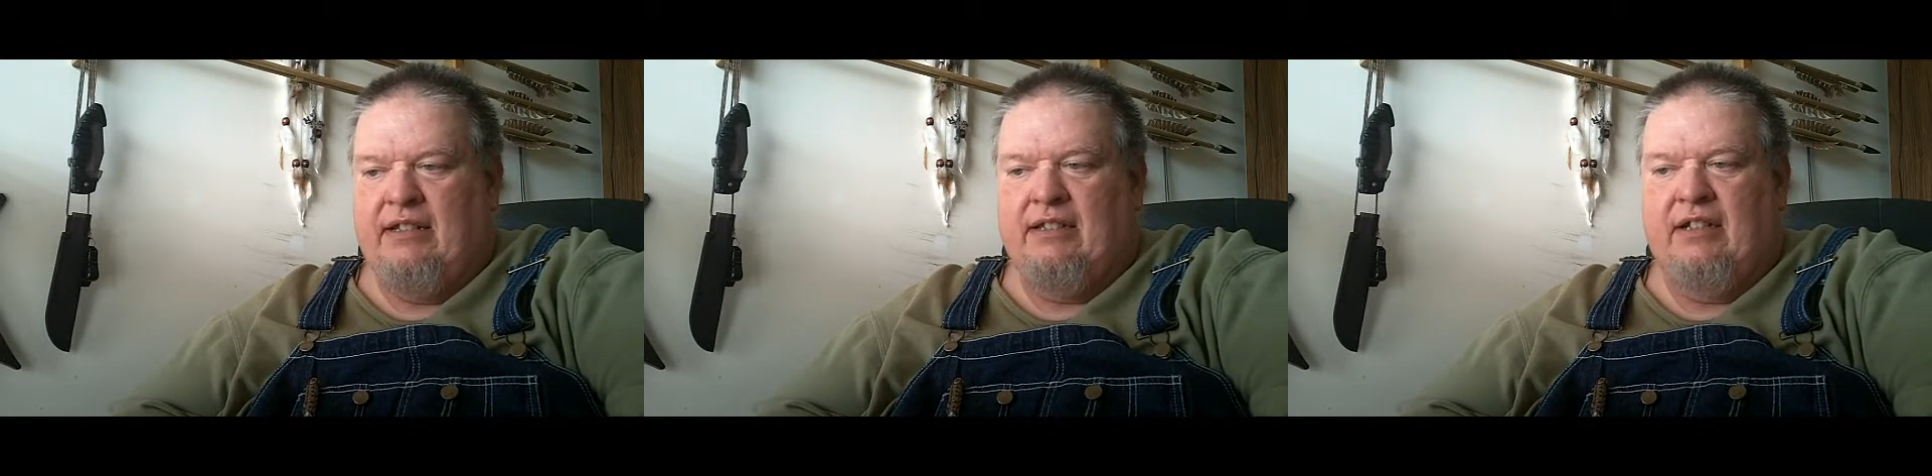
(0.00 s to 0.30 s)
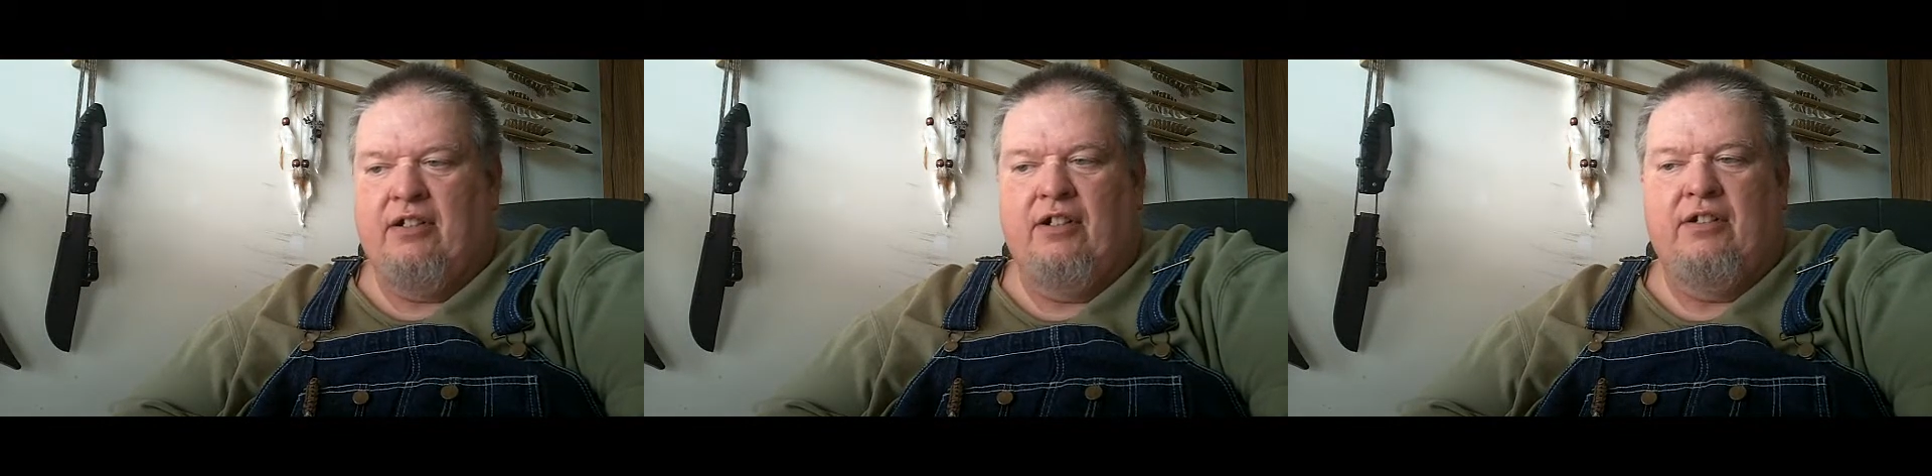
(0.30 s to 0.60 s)
It
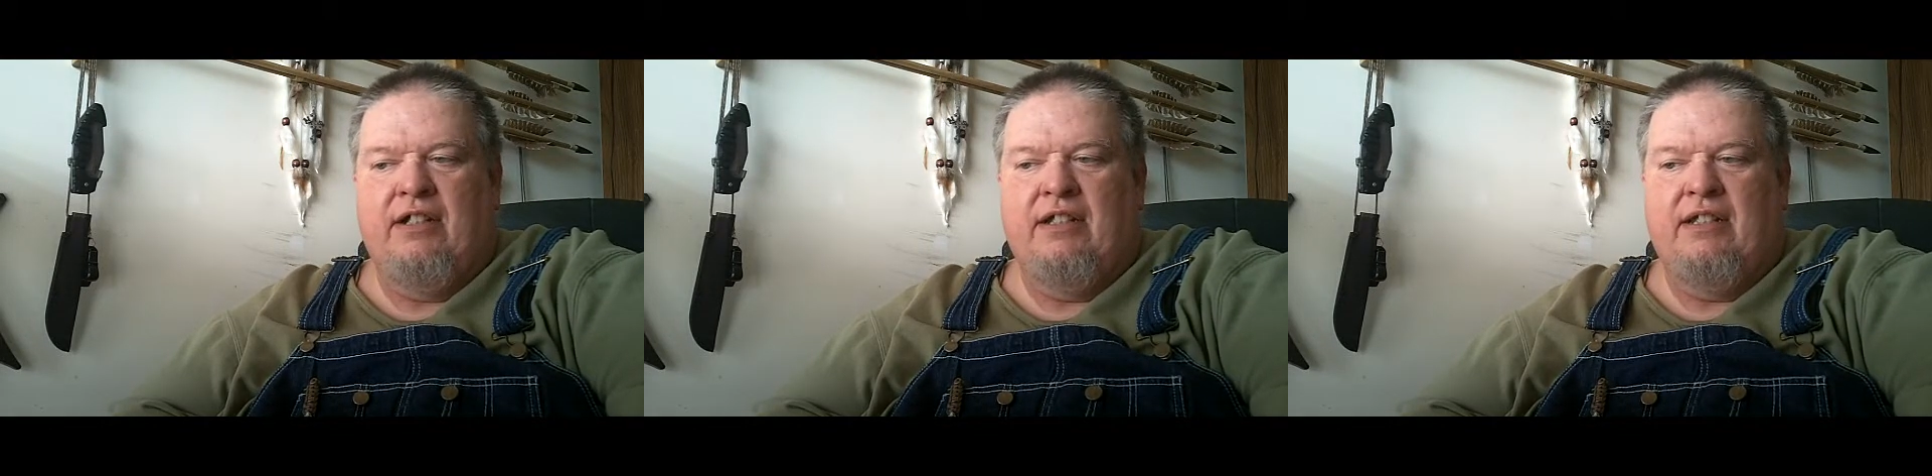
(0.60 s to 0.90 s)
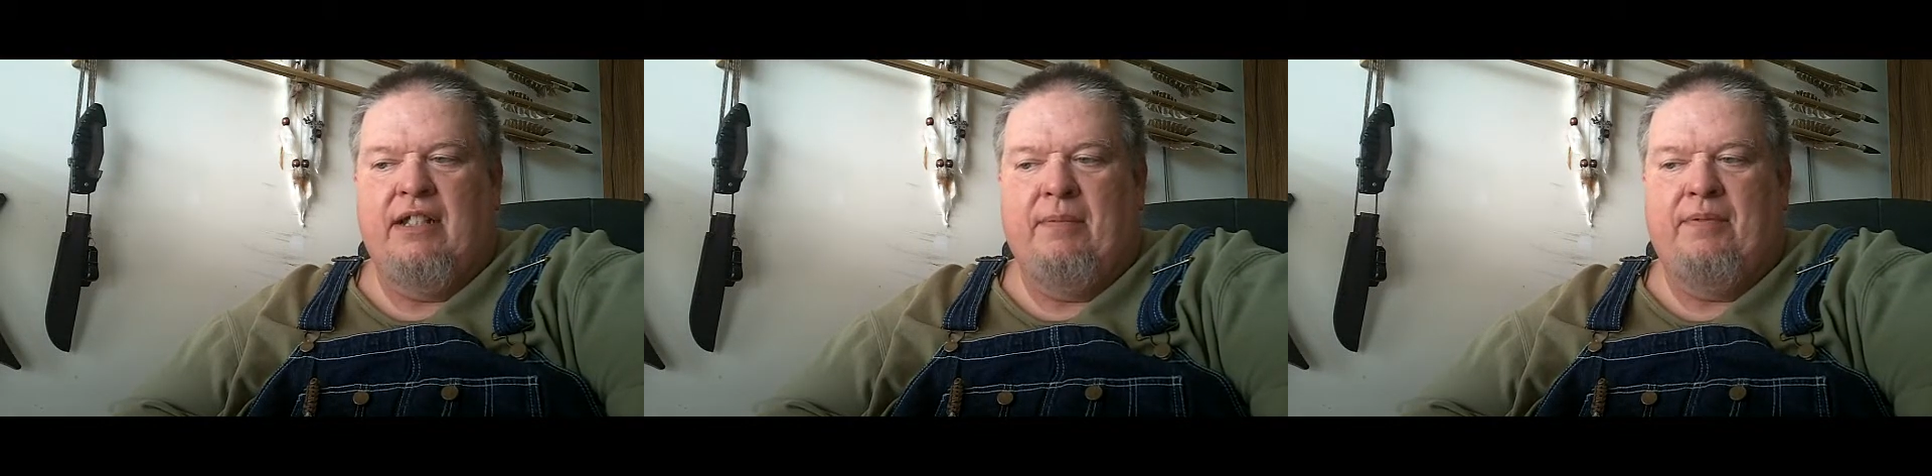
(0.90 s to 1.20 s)
occurred at
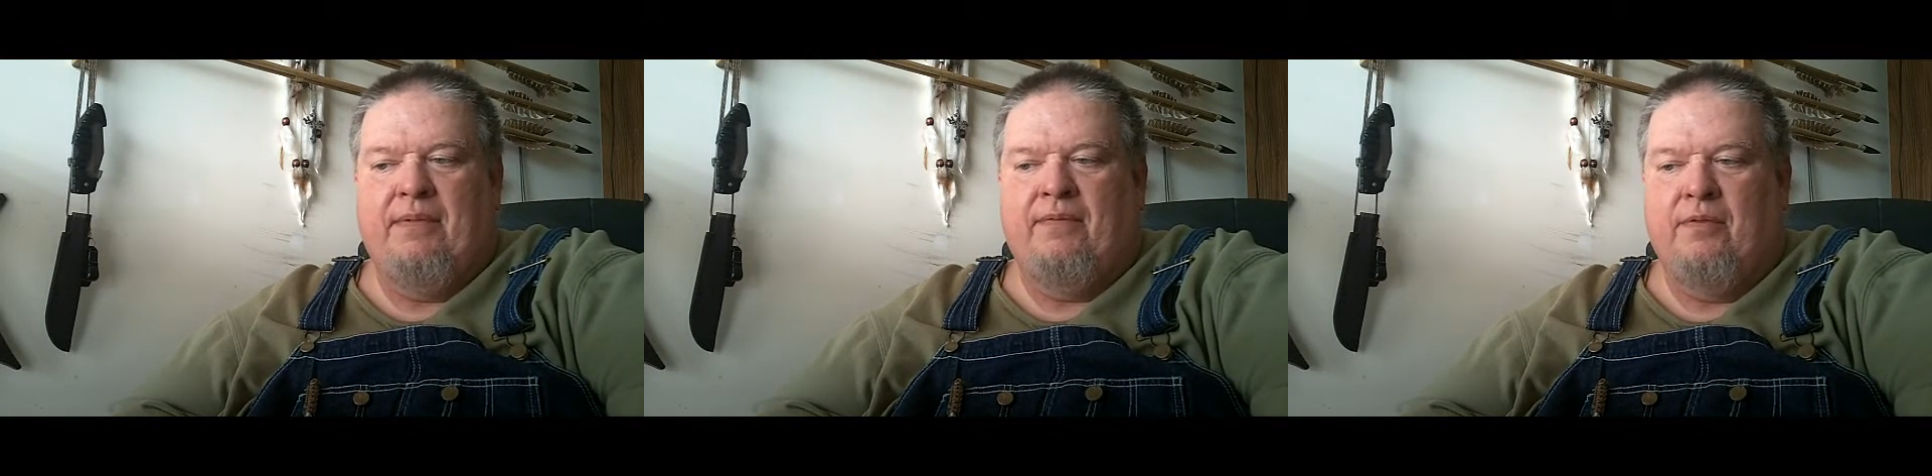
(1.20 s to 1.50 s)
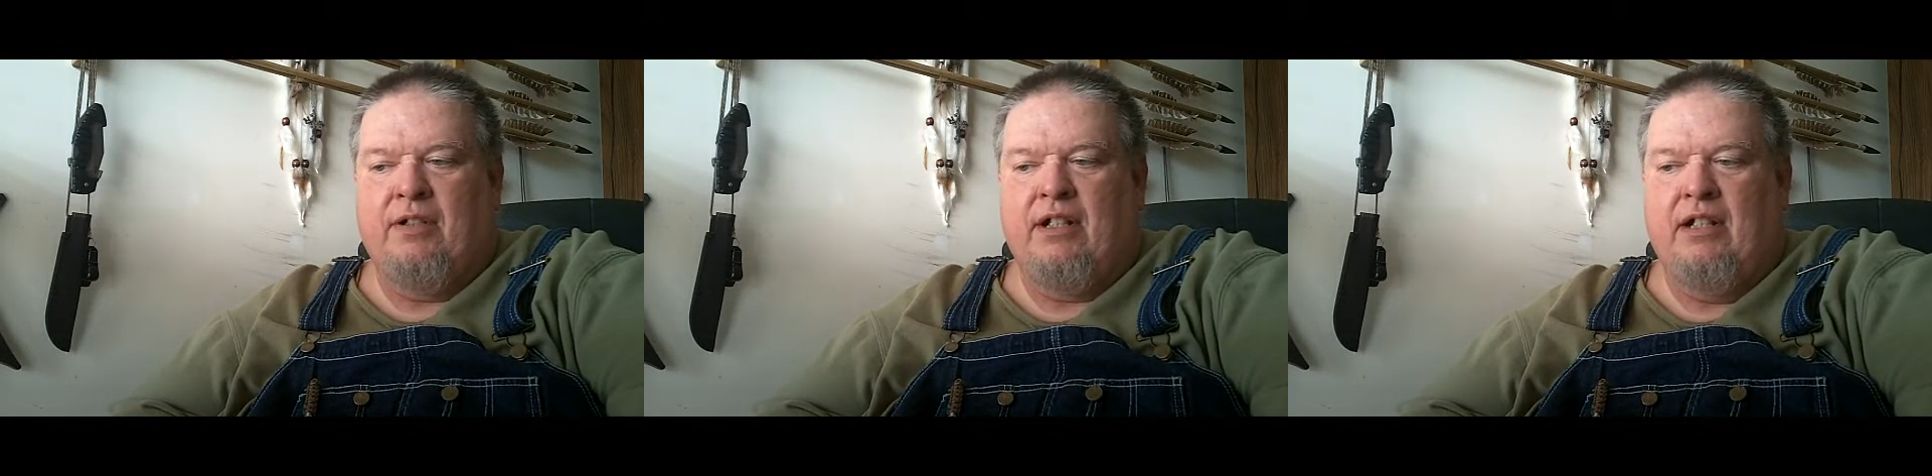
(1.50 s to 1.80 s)
a depth of 4